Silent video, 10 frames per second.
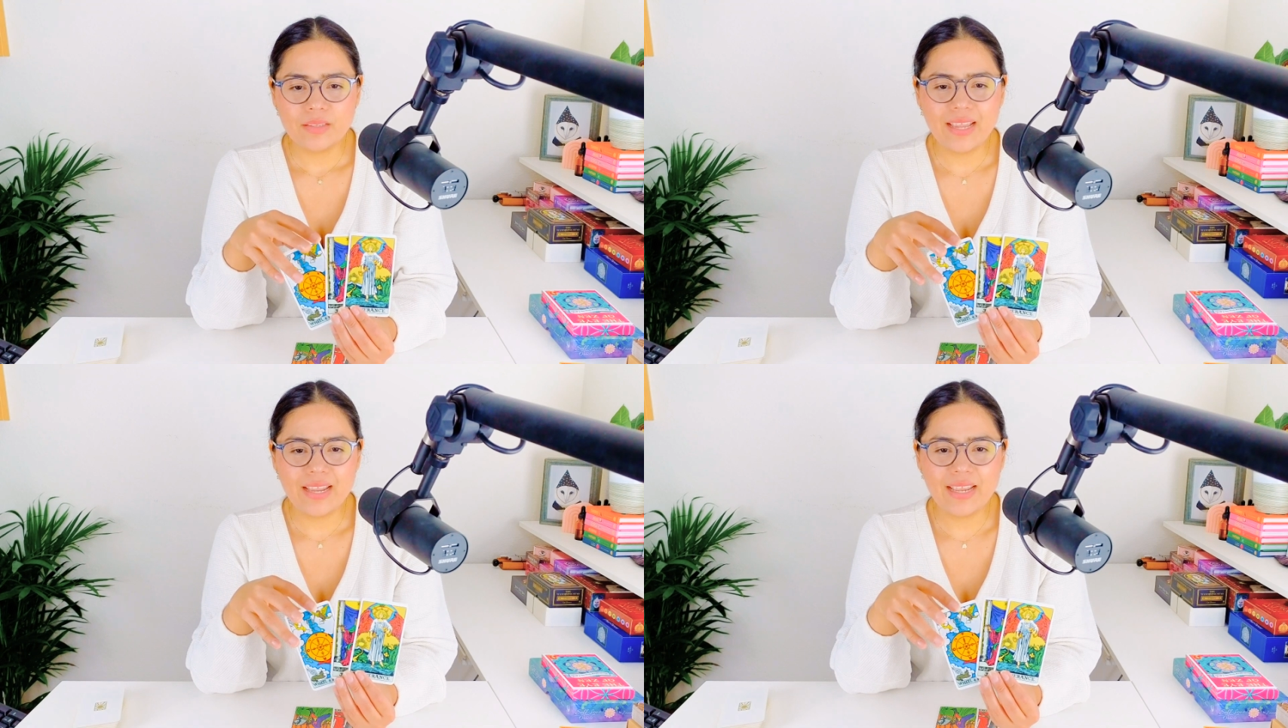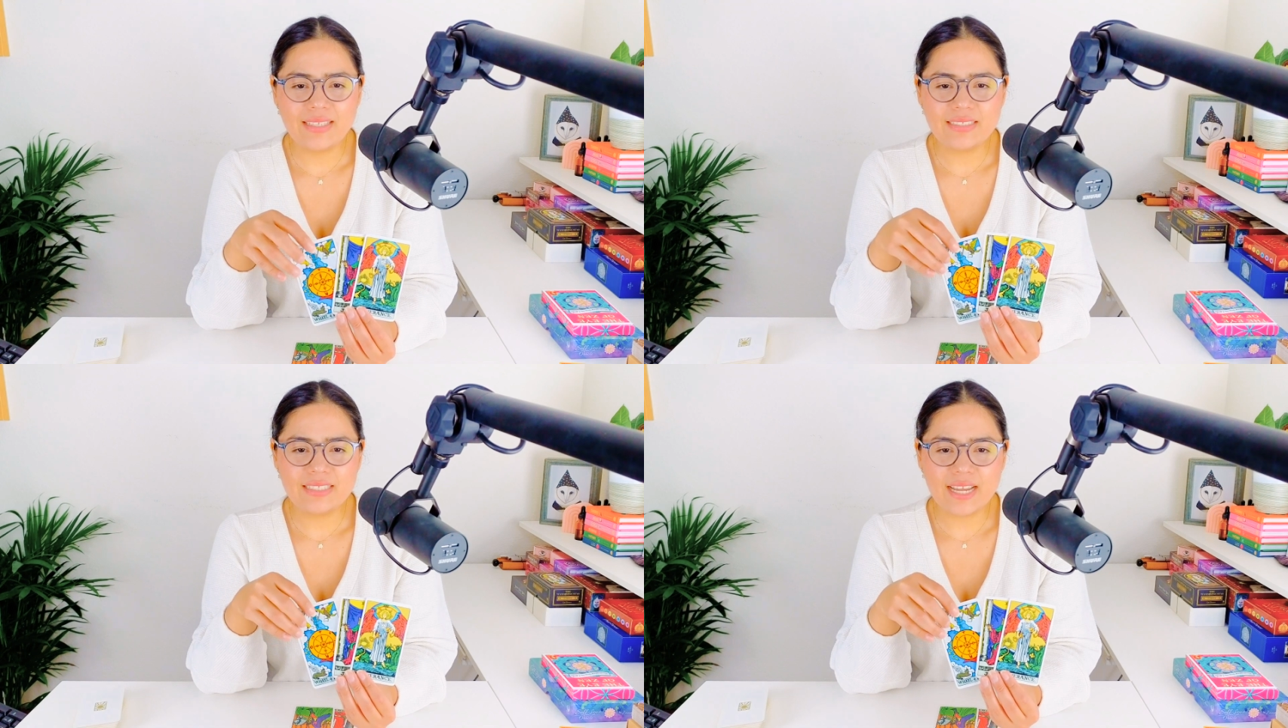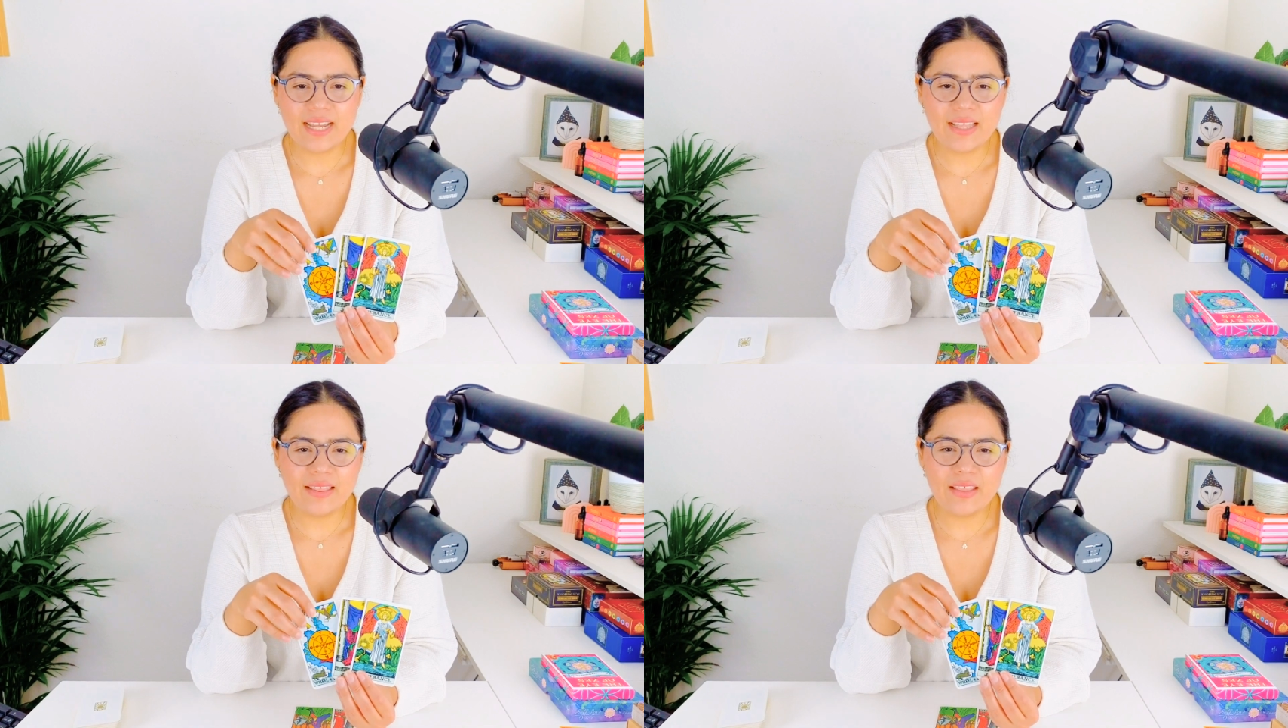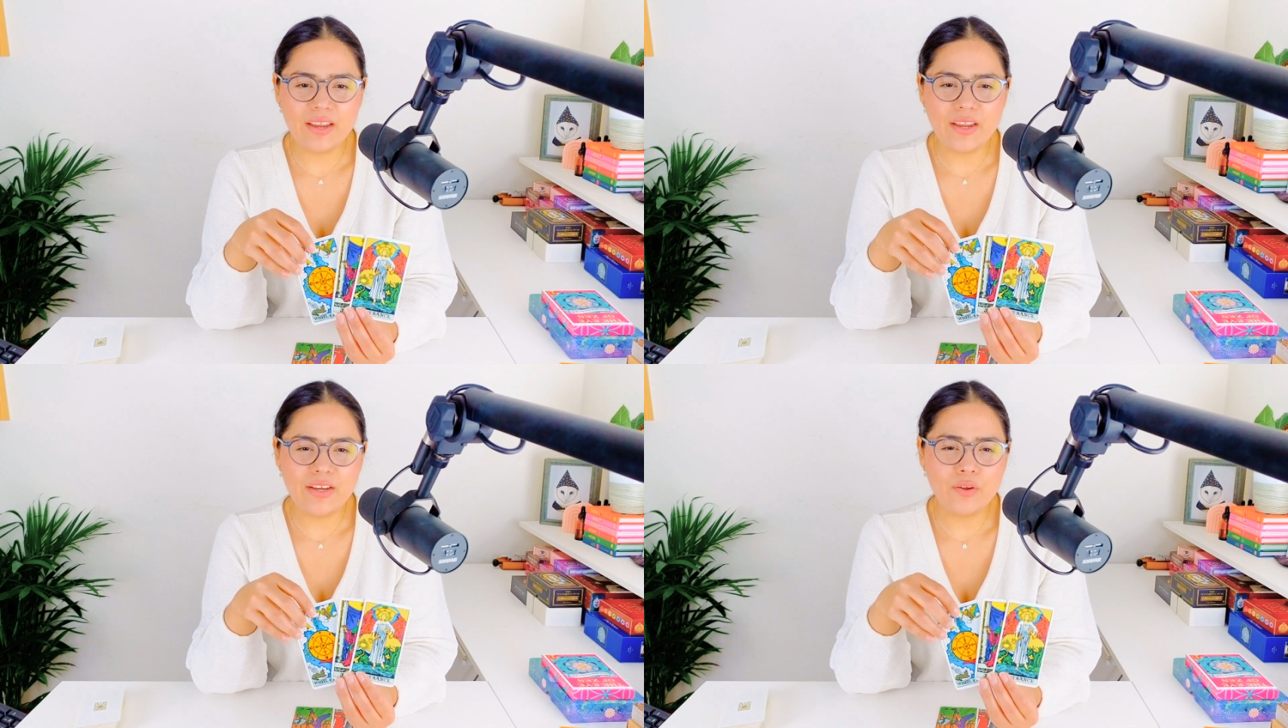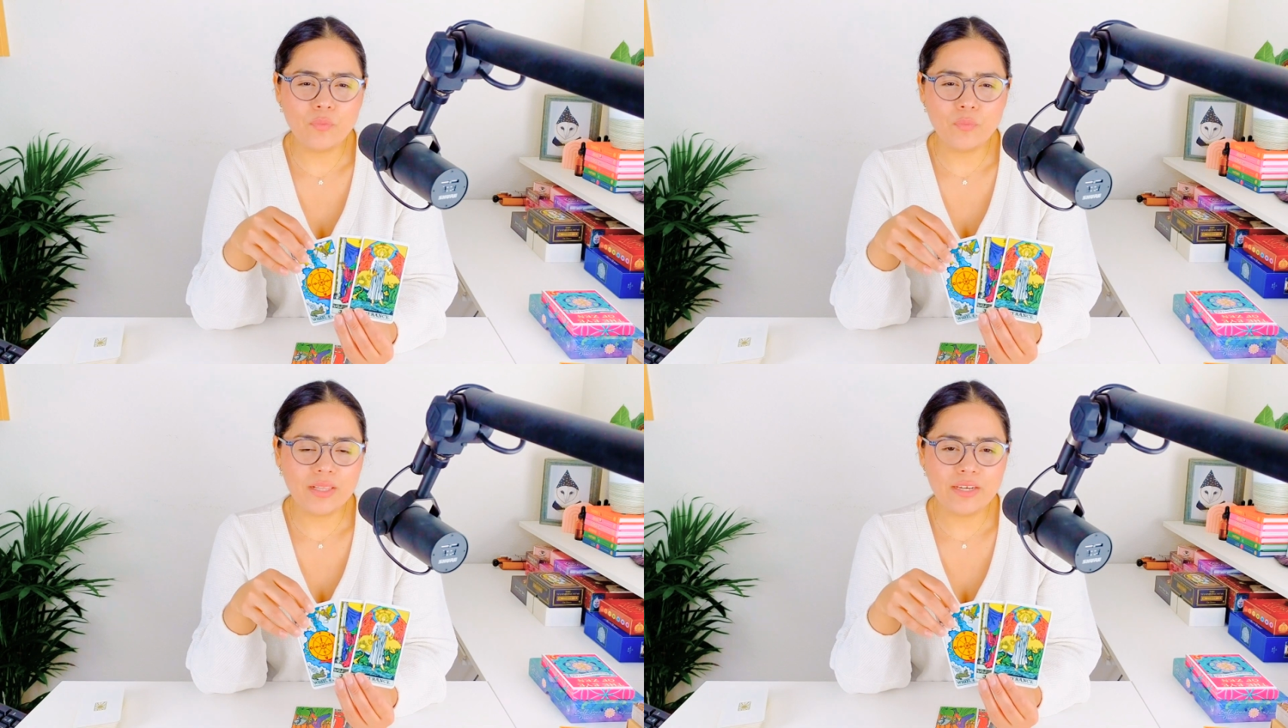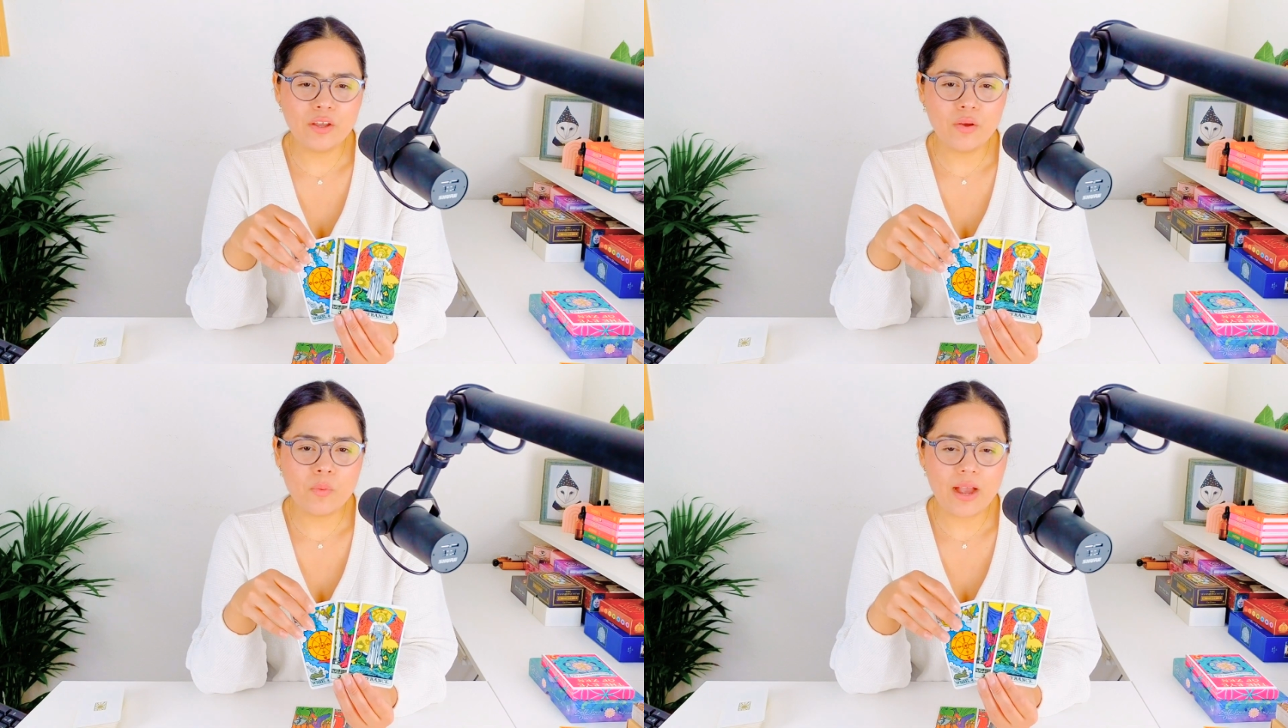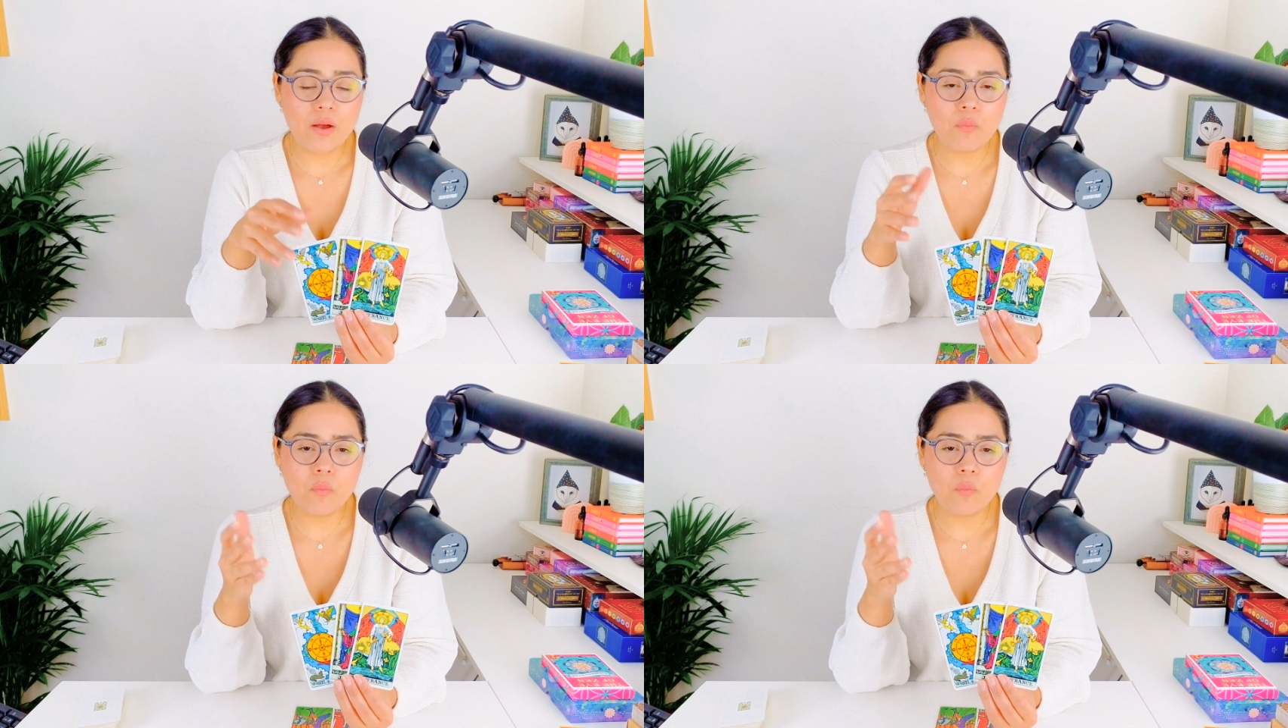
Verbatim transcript: And uh, they don't really know how